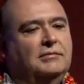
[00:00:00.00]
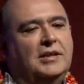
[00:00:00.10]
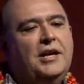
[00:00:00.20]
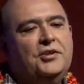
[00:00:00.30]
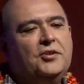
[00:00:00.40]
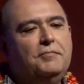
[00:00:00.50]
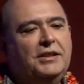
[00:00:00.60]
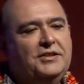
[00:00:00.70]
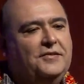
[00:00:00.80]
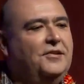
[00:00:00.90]
hundreds of
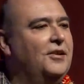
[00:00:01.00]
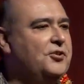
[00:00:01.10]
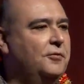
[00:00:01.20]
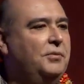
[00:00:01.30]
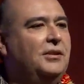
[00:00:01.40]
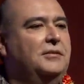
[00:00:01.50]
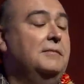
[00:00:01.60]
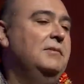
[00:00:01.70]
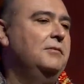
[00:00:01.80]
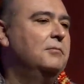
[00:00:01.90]
millions of dollars to build
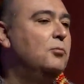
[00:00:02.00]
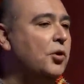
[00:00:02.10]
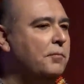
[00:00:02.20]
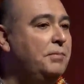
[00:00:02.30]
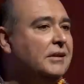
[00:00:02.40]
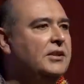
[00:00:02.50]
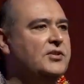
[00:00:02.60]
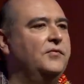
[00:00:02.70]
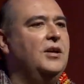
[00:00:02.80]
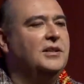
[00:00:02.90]
it, more
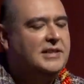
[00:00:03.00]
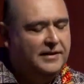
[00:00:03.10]
billions of dollars.